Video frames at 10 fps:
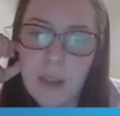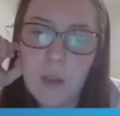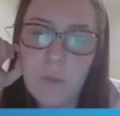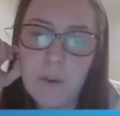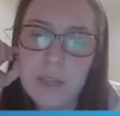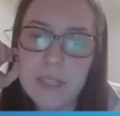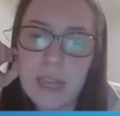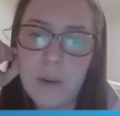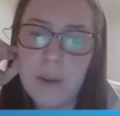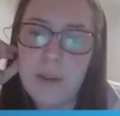Will this
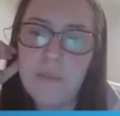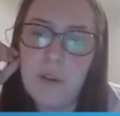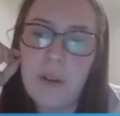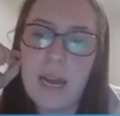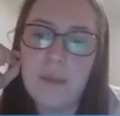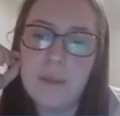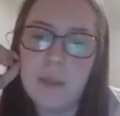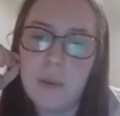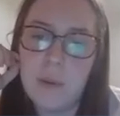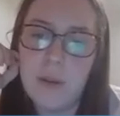help her fill gaps
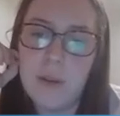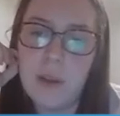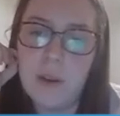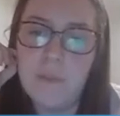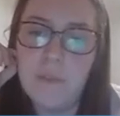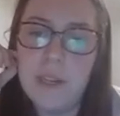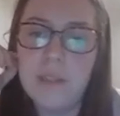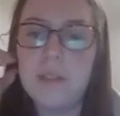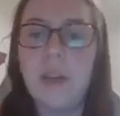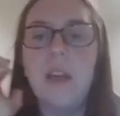and improve her
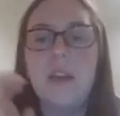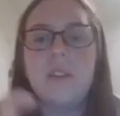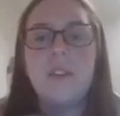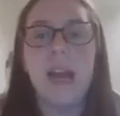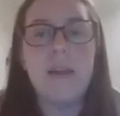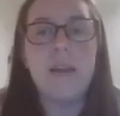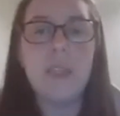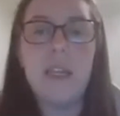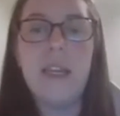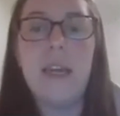confidence? So
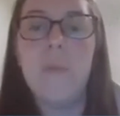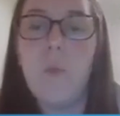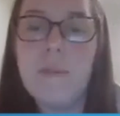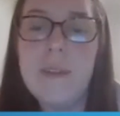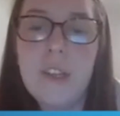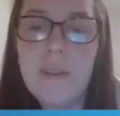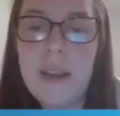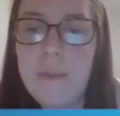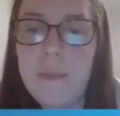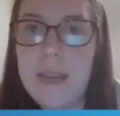absolutely. What we do
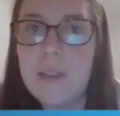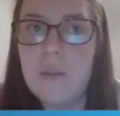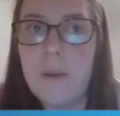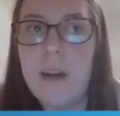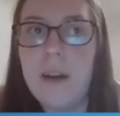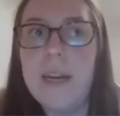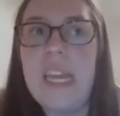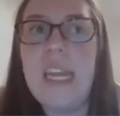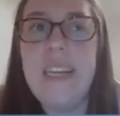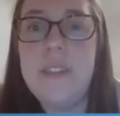recommend as well
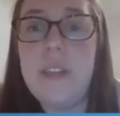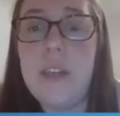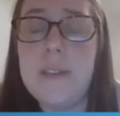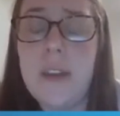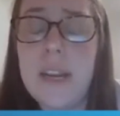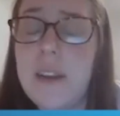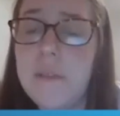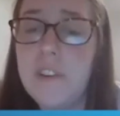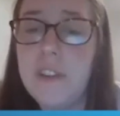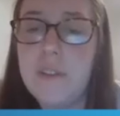is to sign
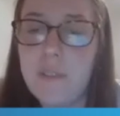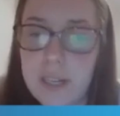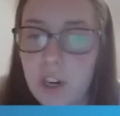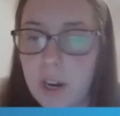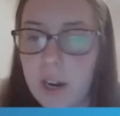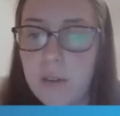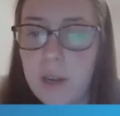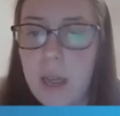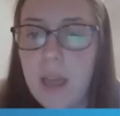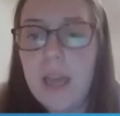up for the free
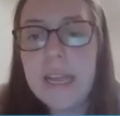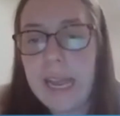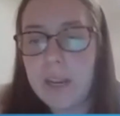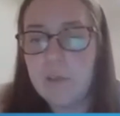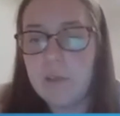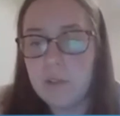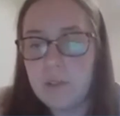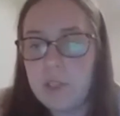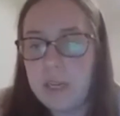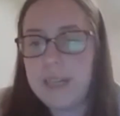trial, get your
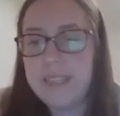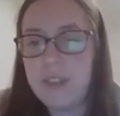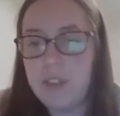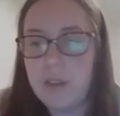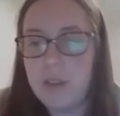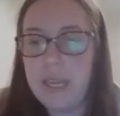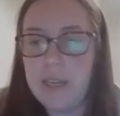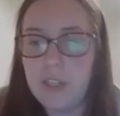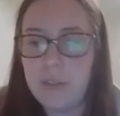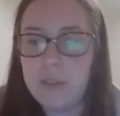daughter to do the
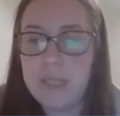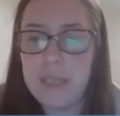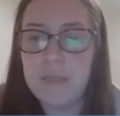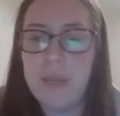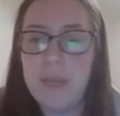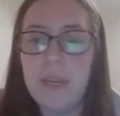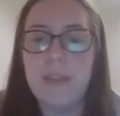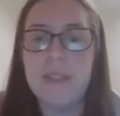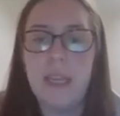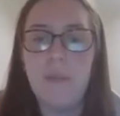initial assessment
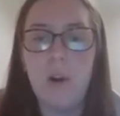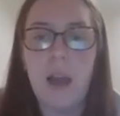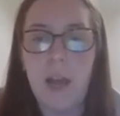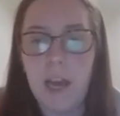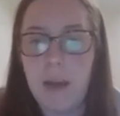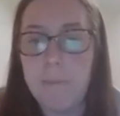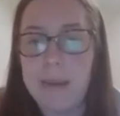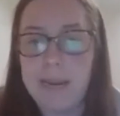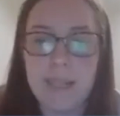and see what her maths